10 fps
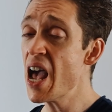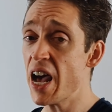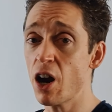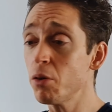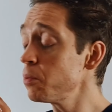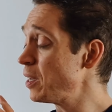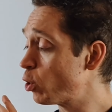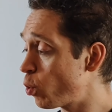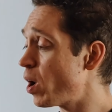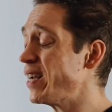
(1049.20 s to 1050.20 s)
and I would be
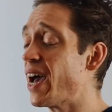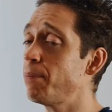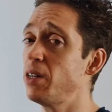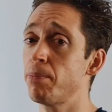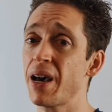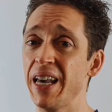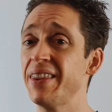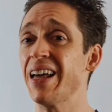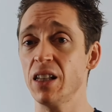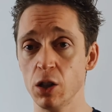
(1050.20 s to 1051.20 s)
quite happy to pay
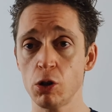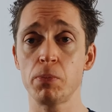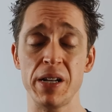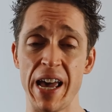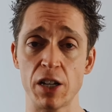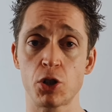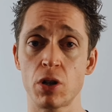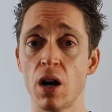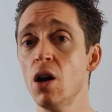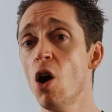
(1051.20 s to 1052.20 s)
that little bit
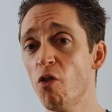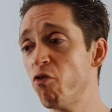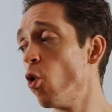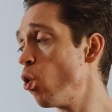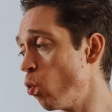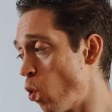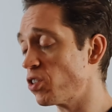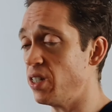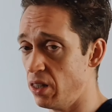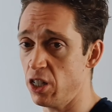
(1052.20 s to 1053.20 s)
extra for
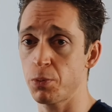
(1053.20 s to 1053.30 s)
what's in this